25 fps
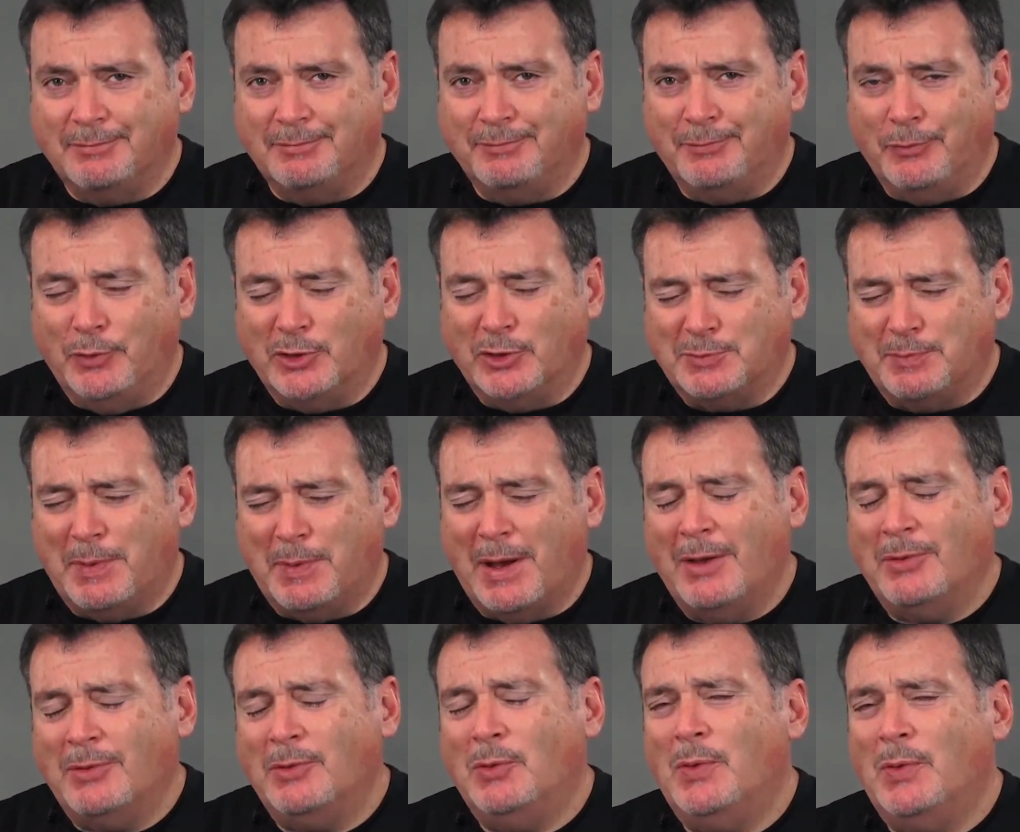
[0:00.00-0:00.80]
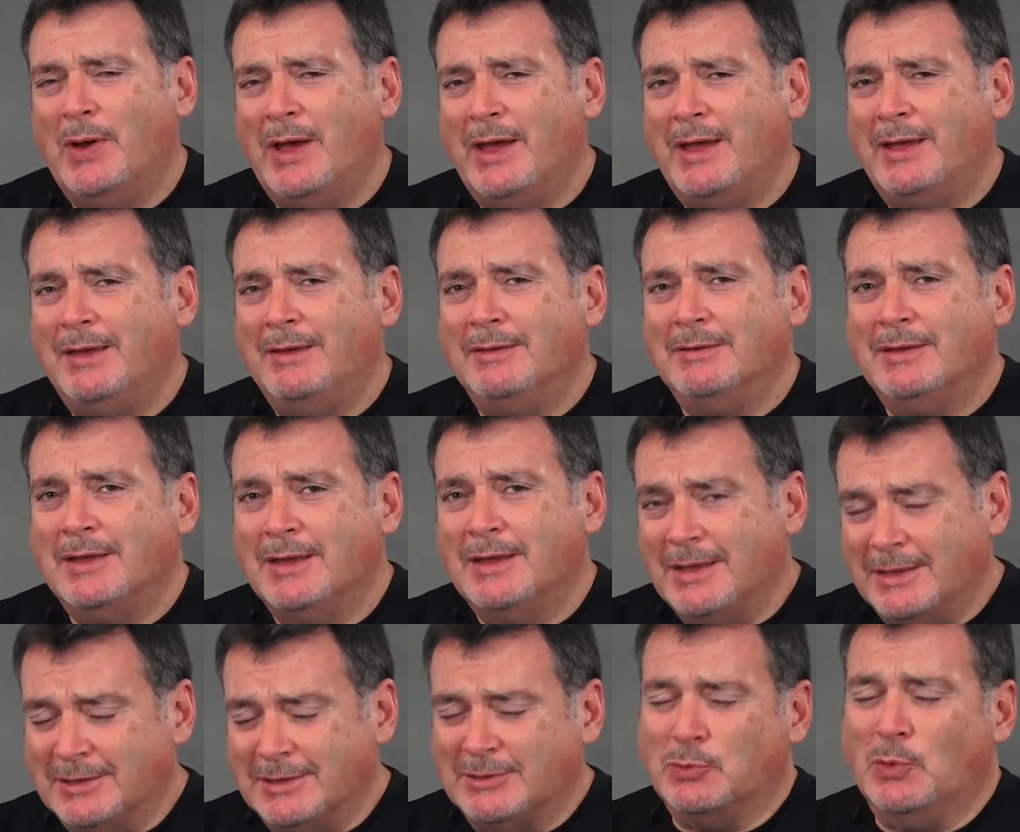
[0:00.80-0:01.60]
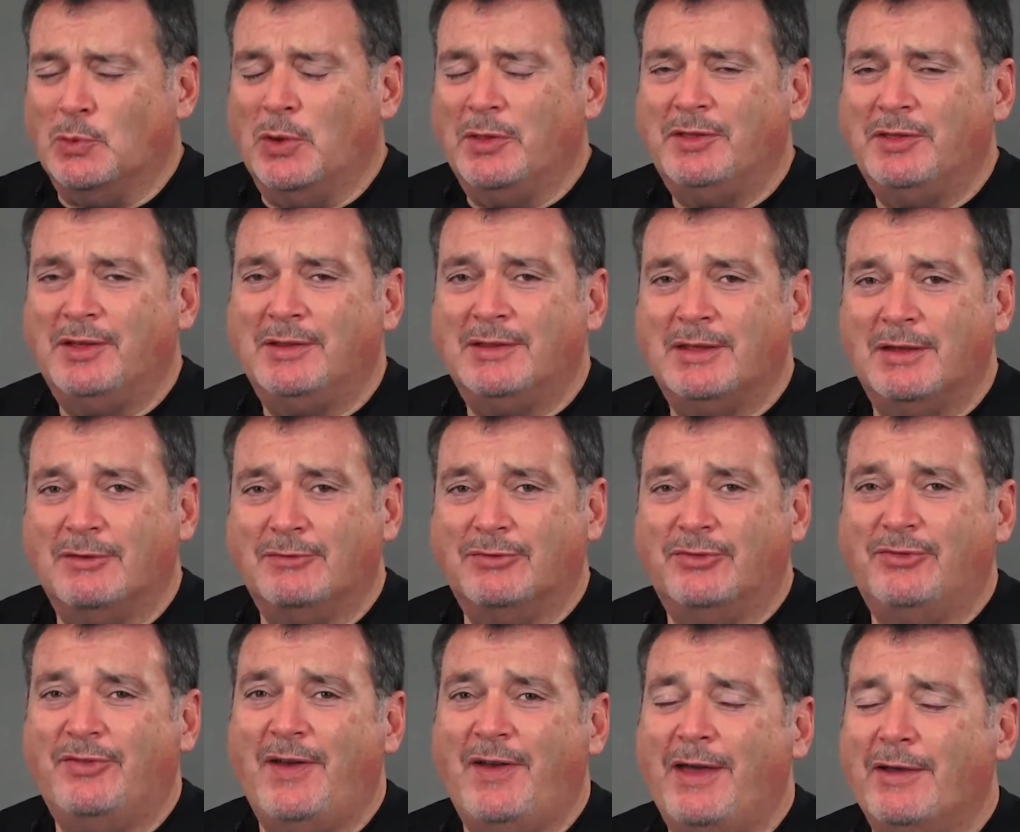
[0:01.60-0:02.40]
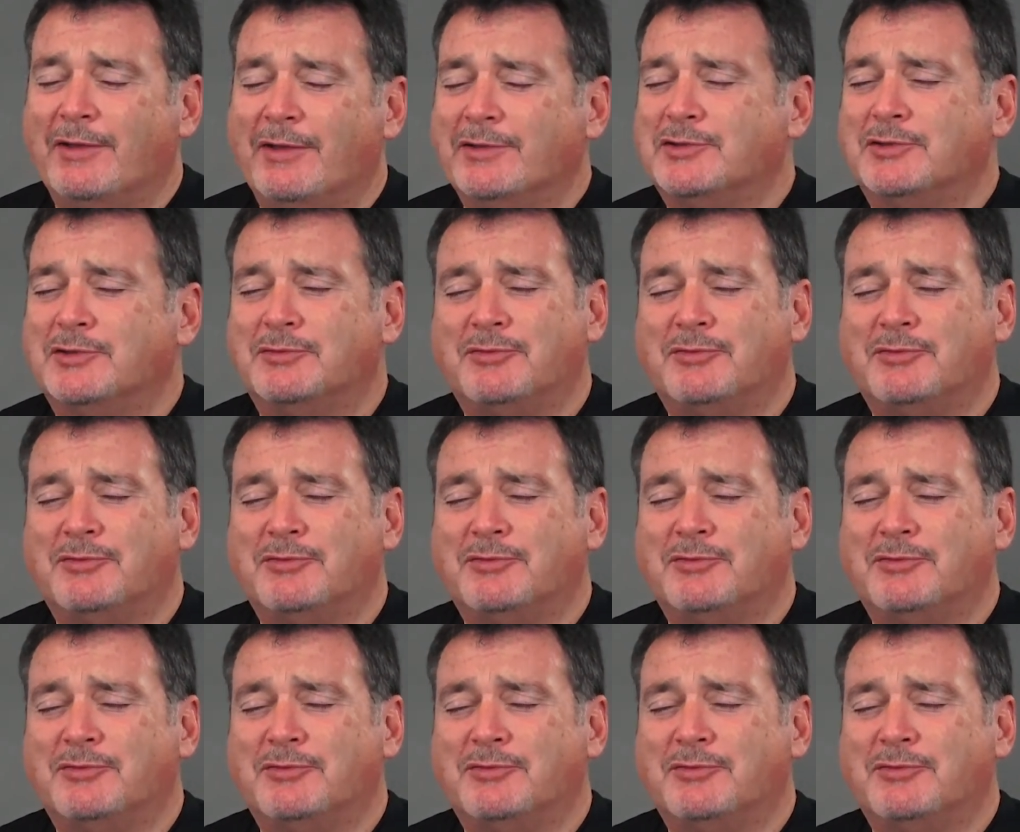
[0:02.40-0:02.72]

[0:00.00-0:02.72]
which, by the way, is one thing that fails